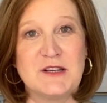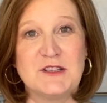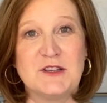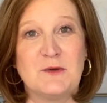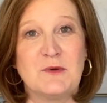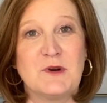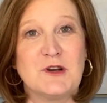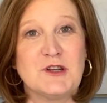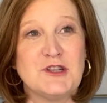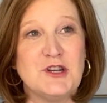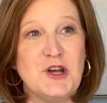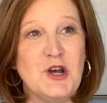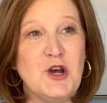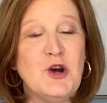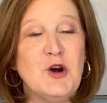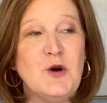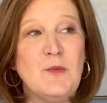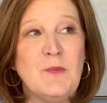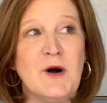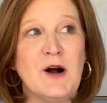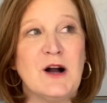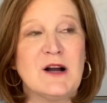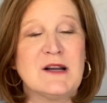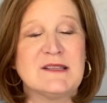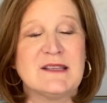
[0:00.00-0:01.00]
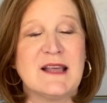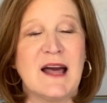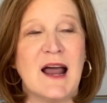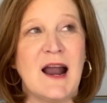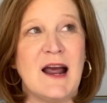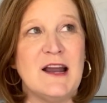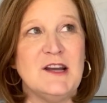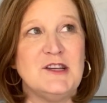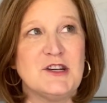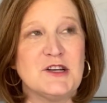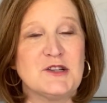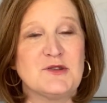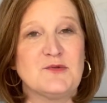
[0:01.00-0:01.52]
There were two books that I
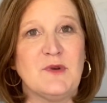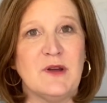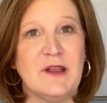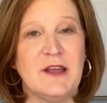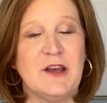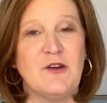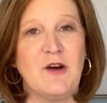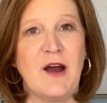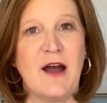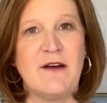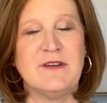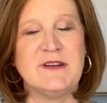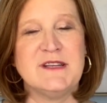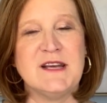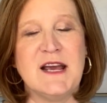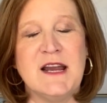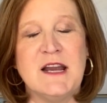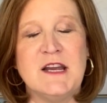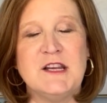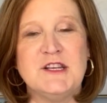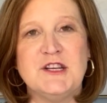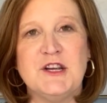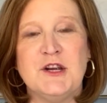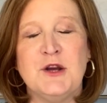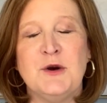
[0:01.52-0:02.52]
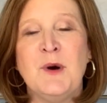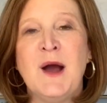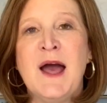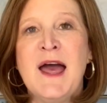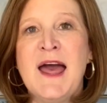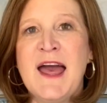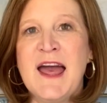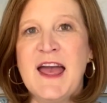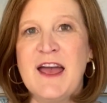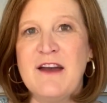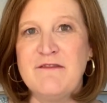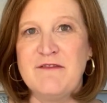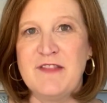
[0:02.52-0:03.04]
just really gravitated to.
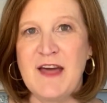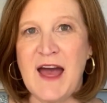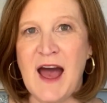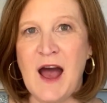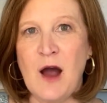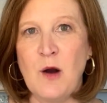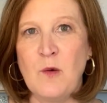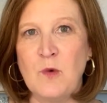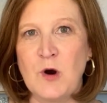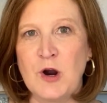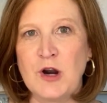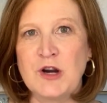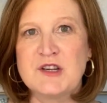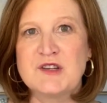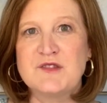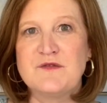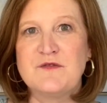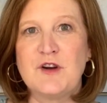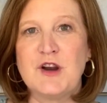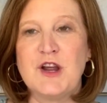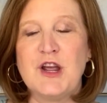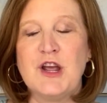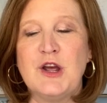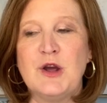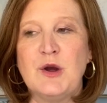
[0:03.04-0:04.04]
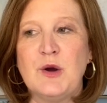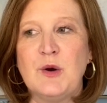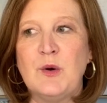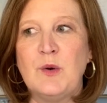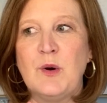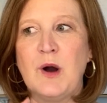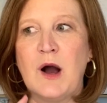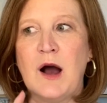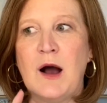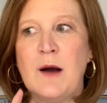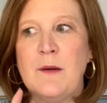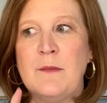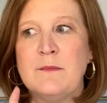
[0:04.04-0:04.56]
If that works for you
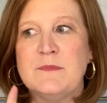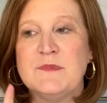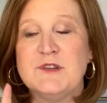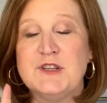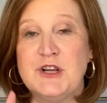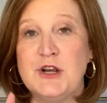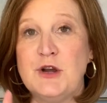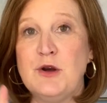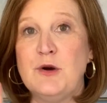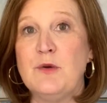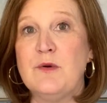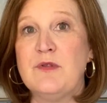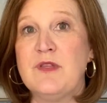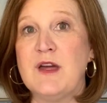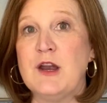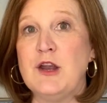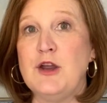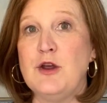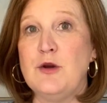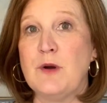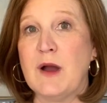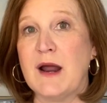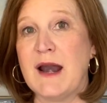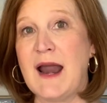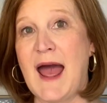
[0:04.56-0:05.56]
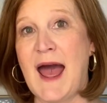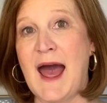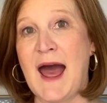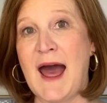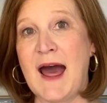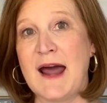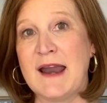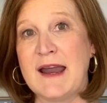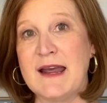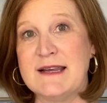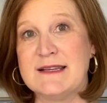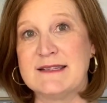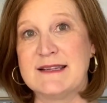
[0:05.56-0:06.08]
um, too, then you can
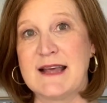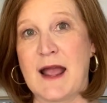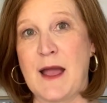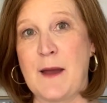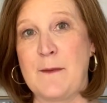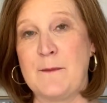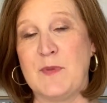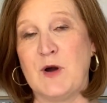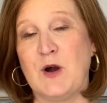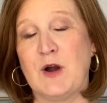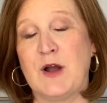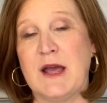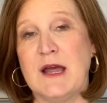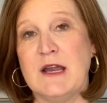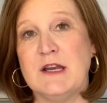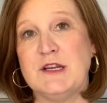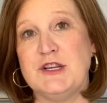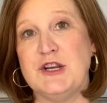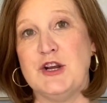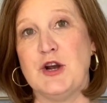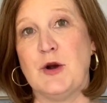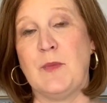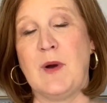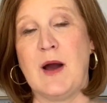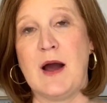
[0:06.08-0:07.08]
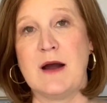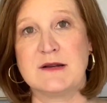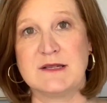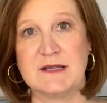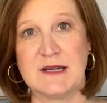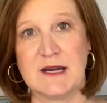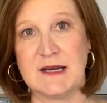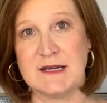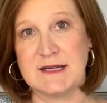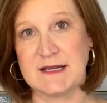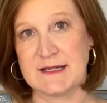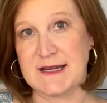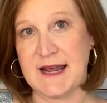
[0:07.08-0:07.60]
add a second book into your box at
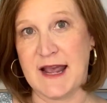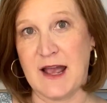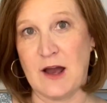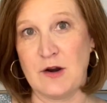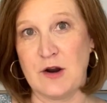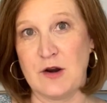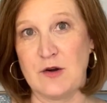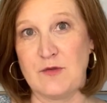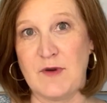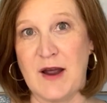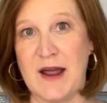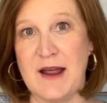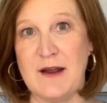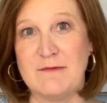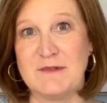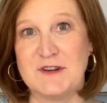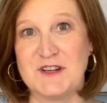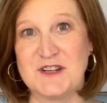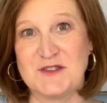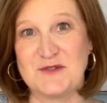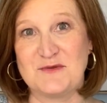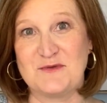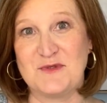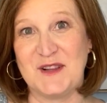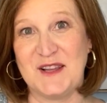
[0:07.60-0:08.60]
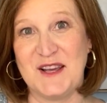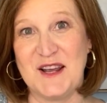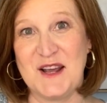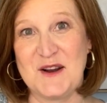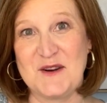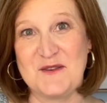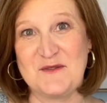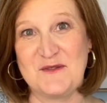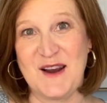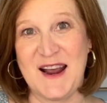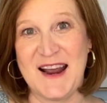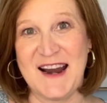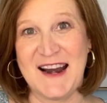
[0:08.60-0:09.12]
a discounted rate, which is really a
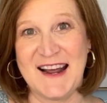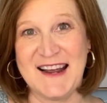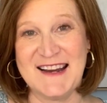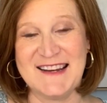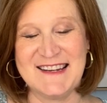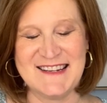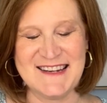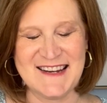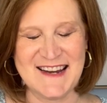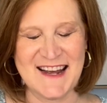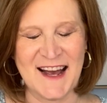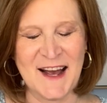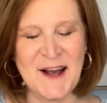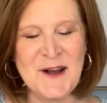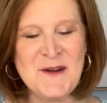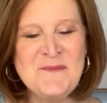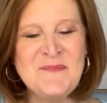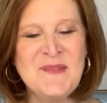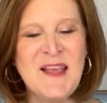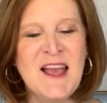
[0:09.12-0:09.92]
great idea.